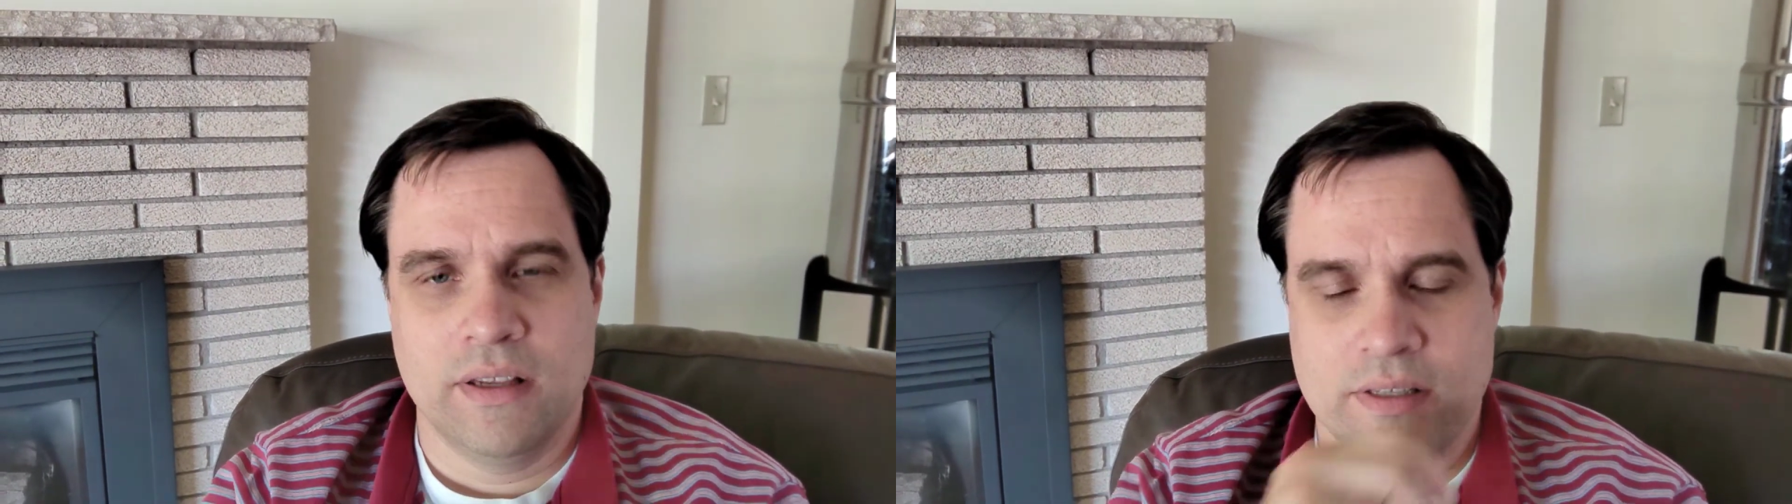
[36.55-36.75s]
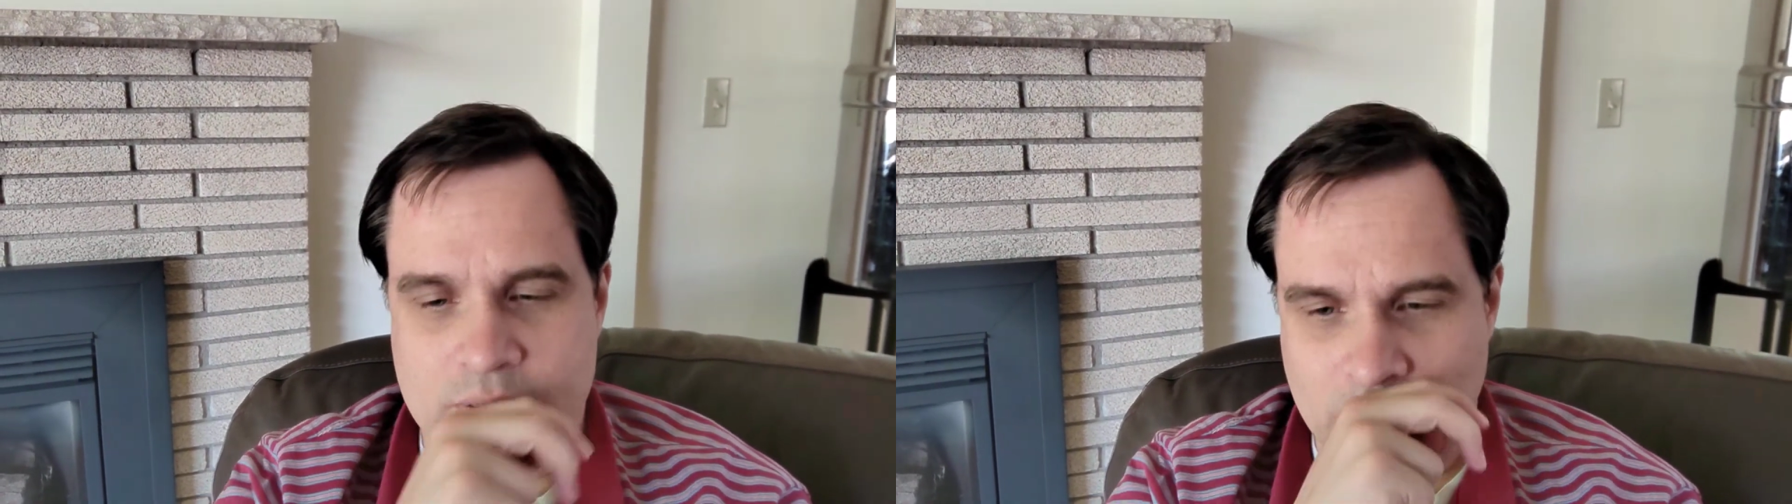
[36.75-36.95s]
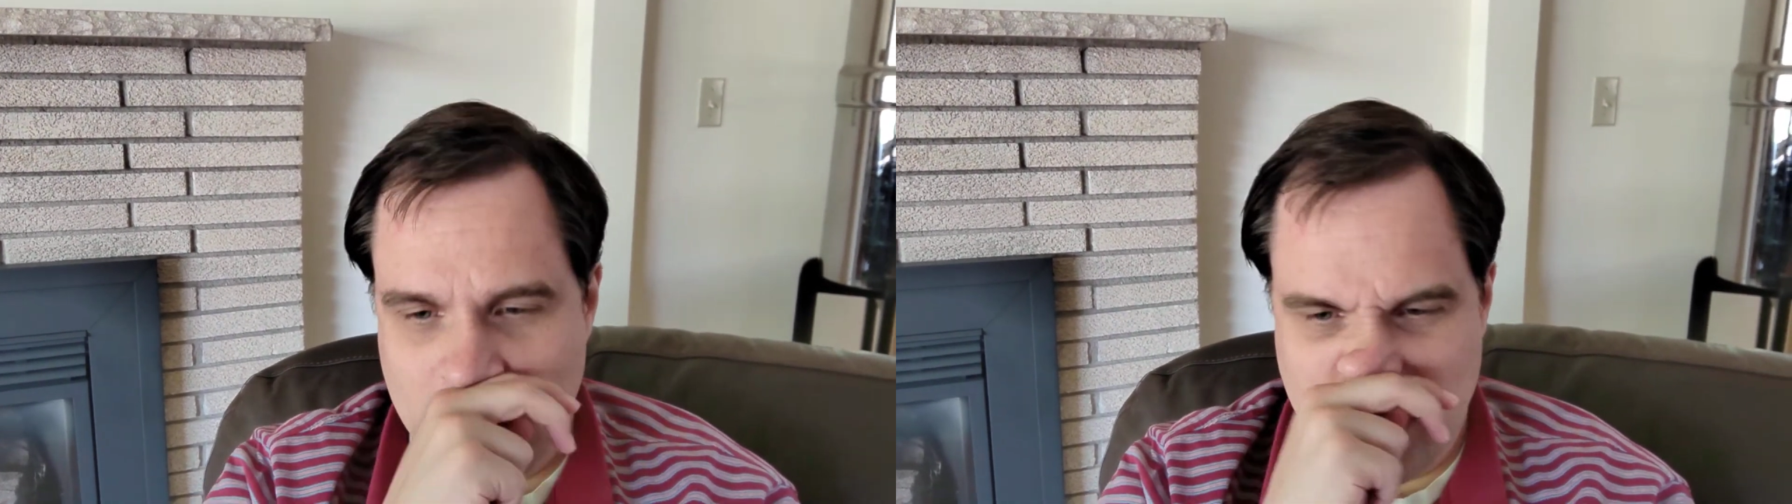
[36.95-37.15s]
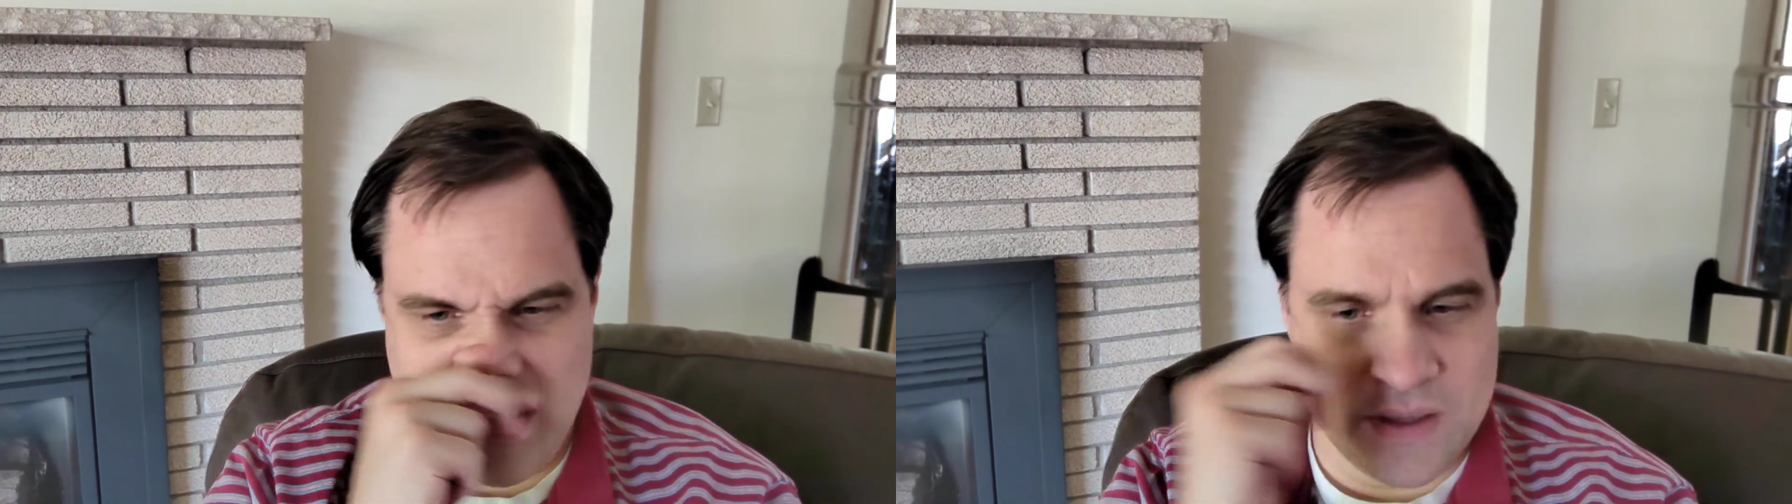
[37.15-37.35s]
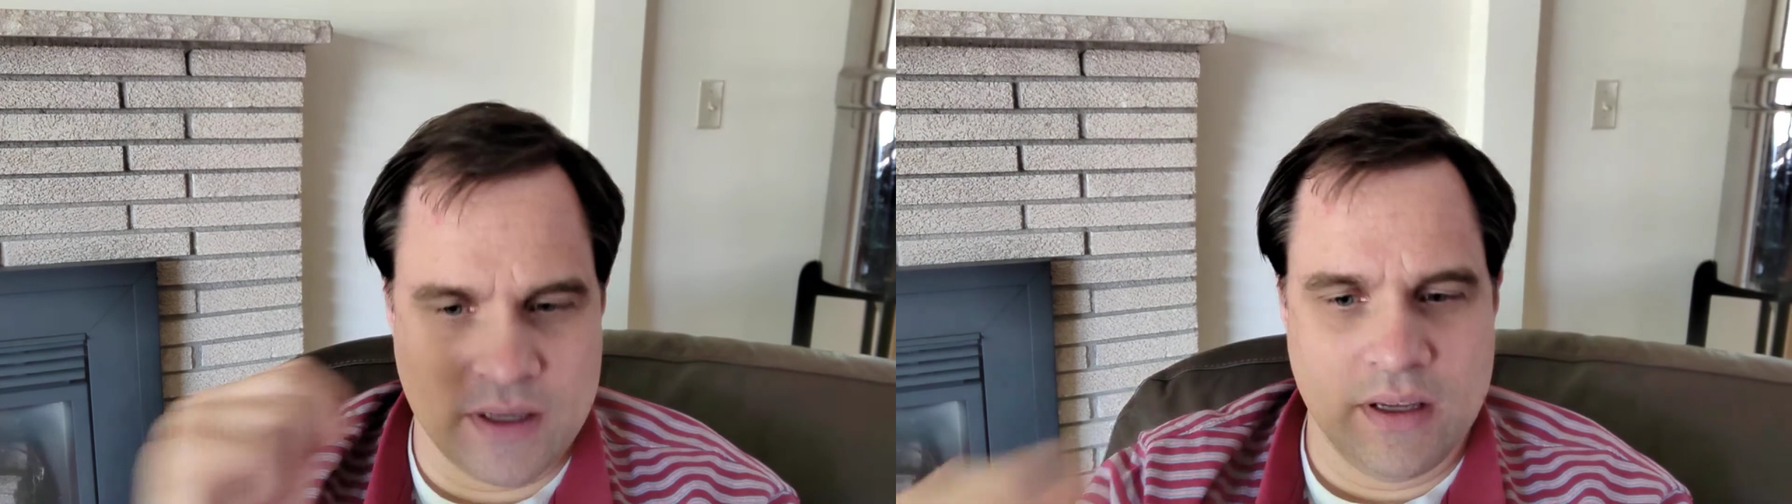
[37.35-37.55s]
So,
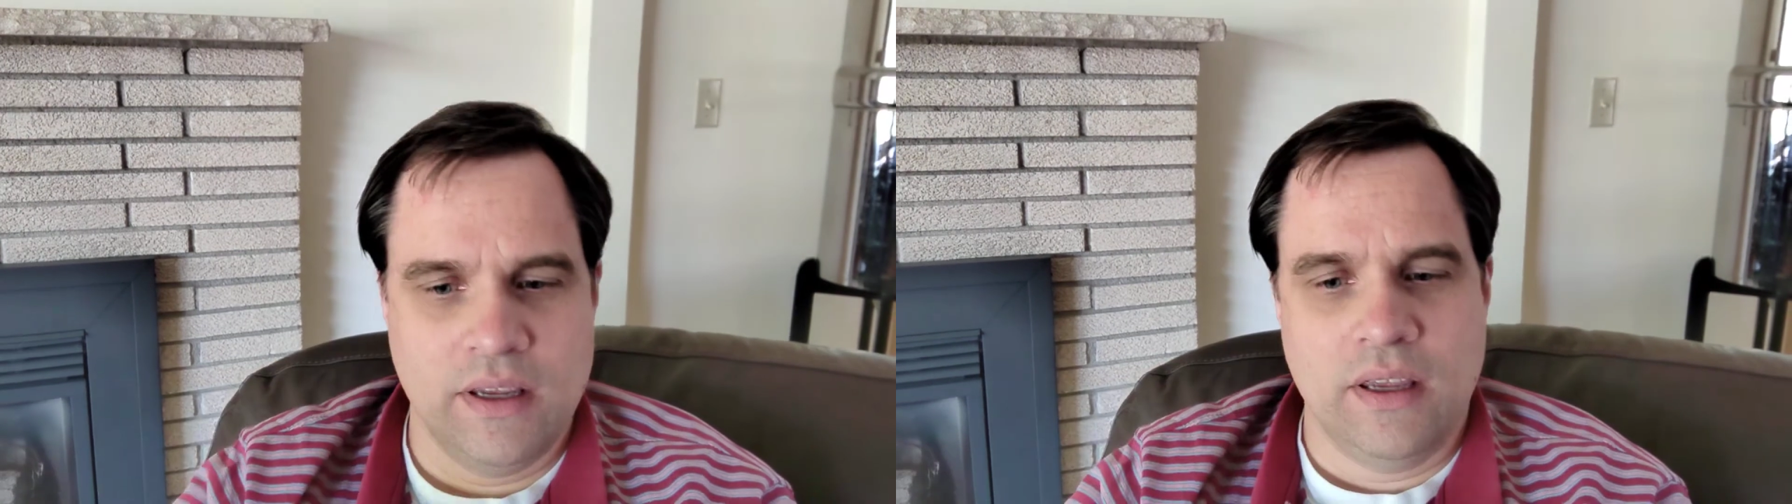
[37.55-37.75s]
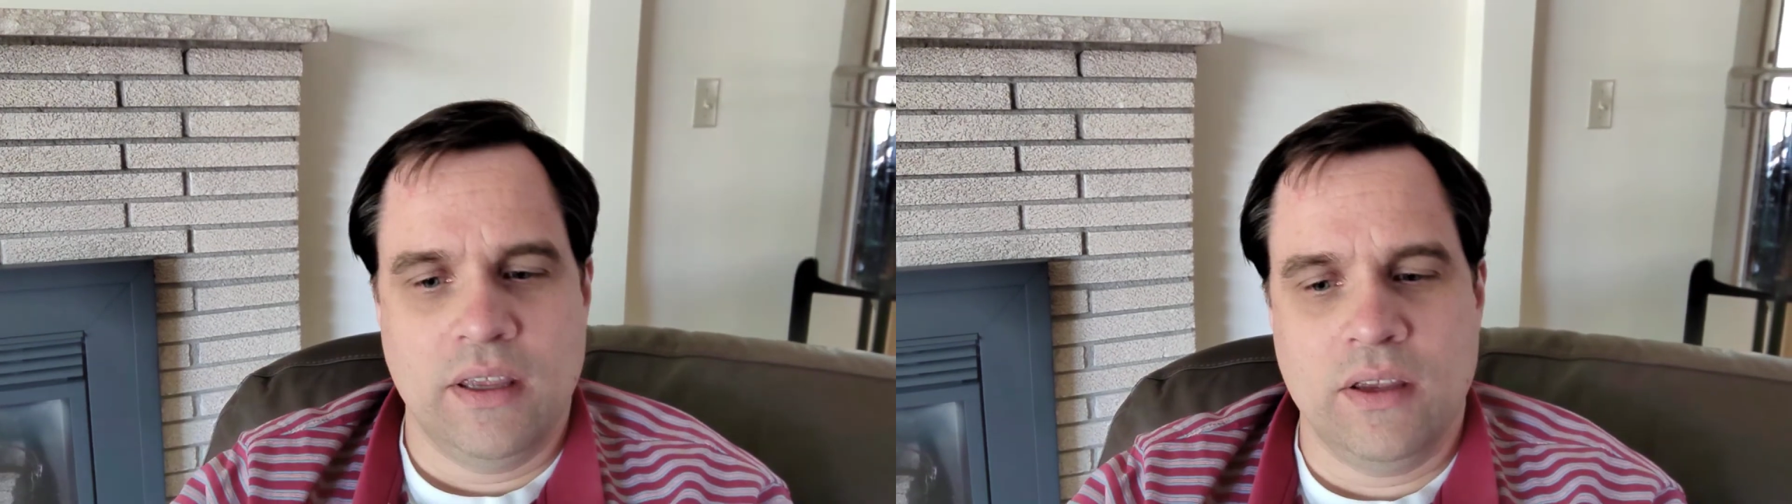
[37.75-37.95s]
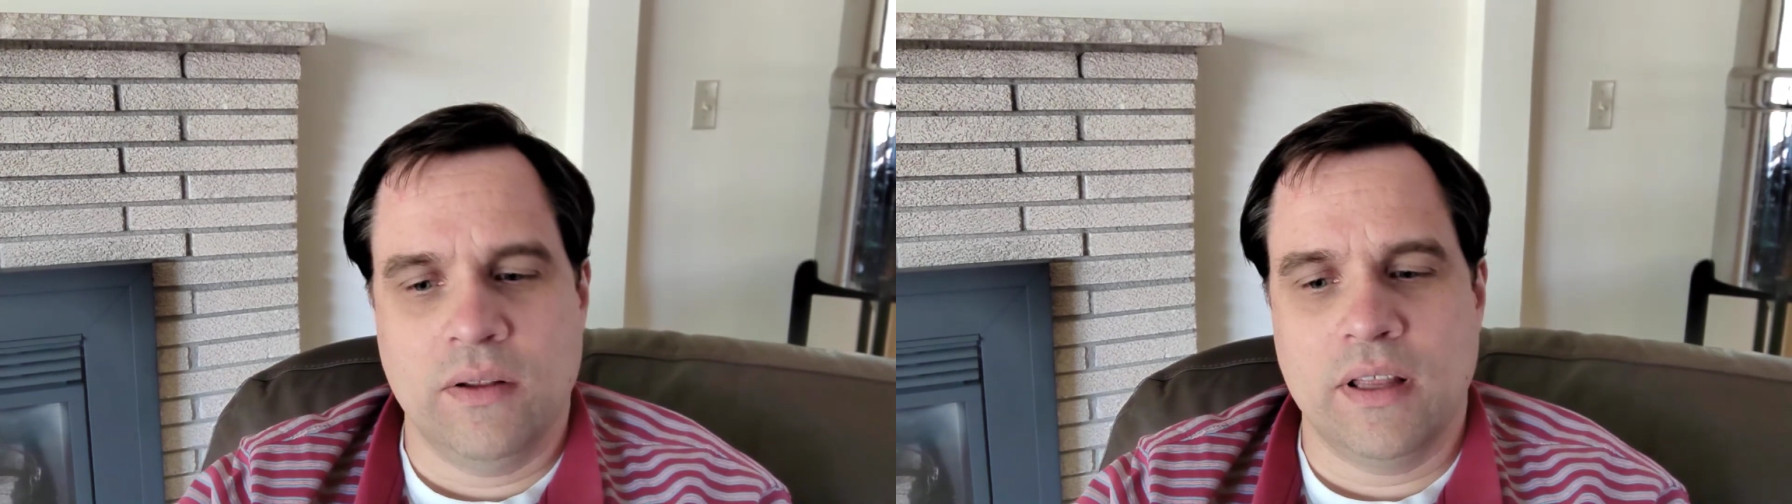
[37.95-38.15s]
a